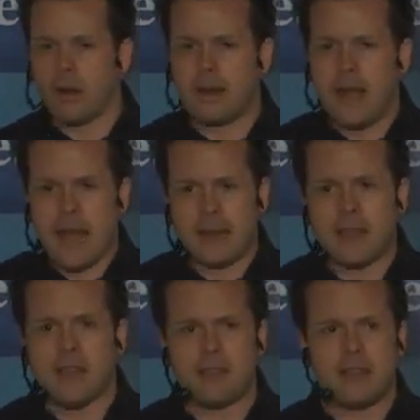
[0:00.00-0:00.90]
And
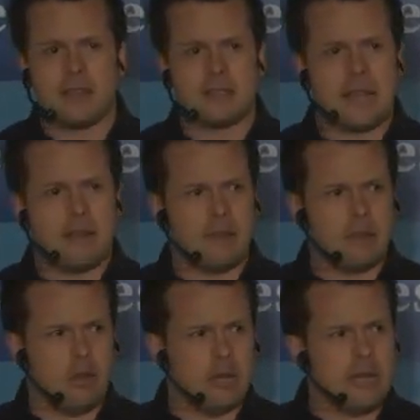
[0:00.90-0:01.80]
another thing is,
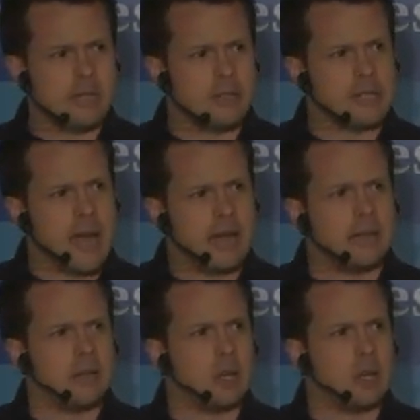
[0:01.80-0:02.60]
you need to start